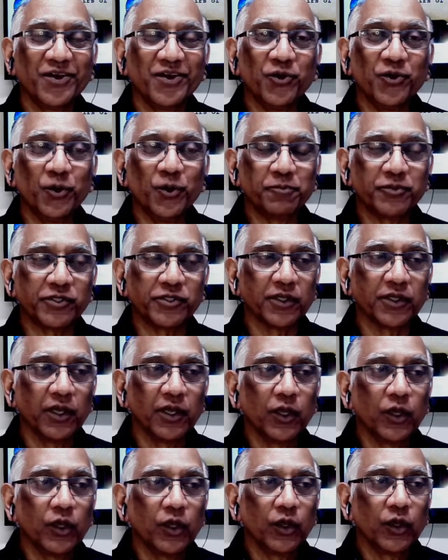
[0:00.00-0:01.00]
Oops.
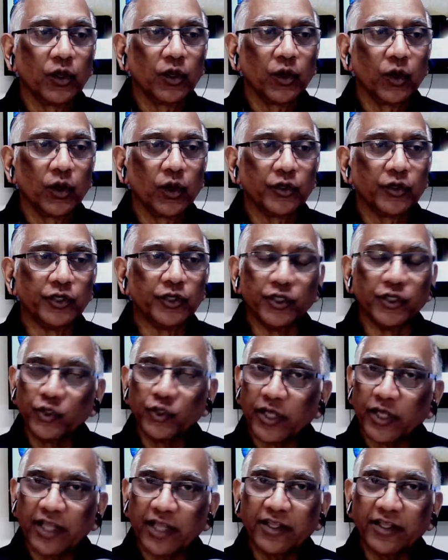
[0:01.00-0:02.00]
did you
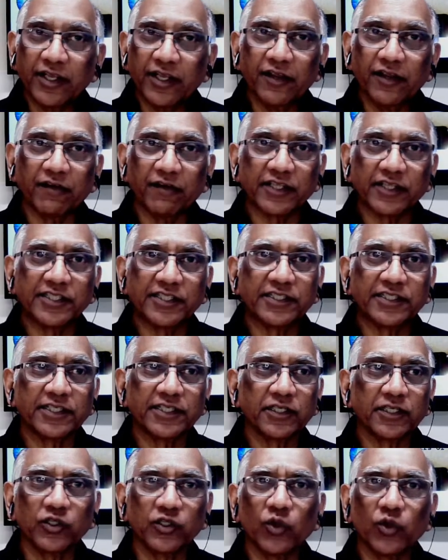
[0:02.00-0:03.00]
get the earrings? She
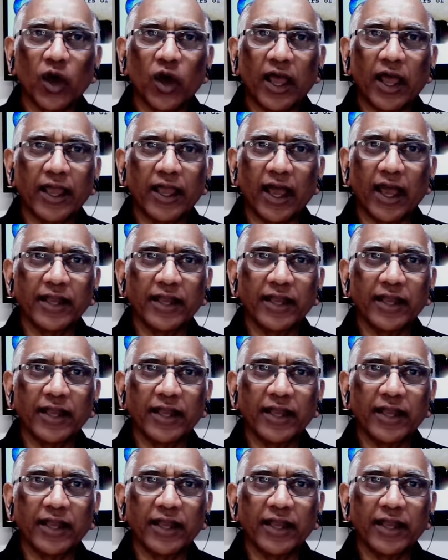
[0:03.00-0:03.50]
says, no, I